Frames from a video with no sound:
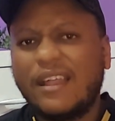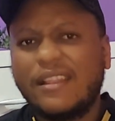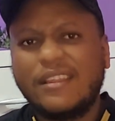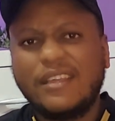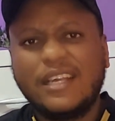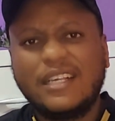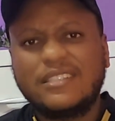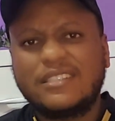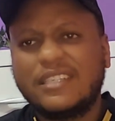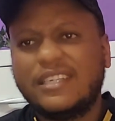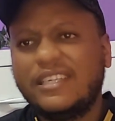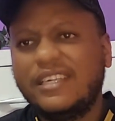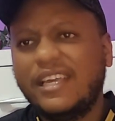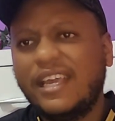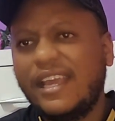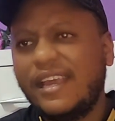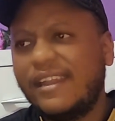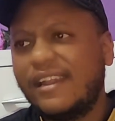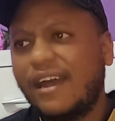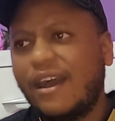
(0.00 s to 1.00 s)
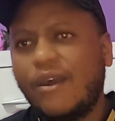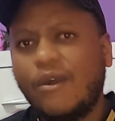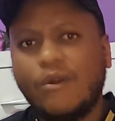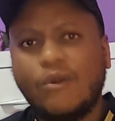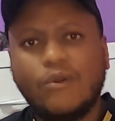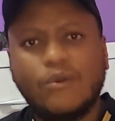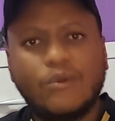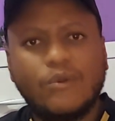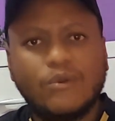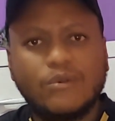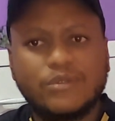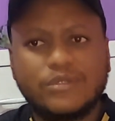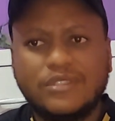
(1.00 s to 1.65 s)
I think it's a year now, or